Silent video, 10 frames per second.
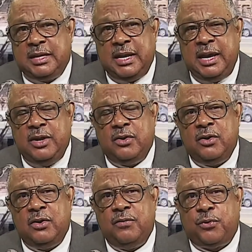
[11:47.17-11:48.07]

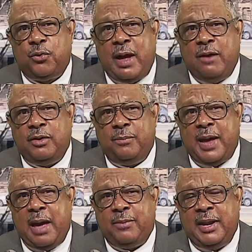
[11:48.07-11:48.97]
later throughout the
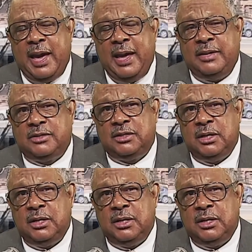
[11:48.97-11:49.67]
Bible as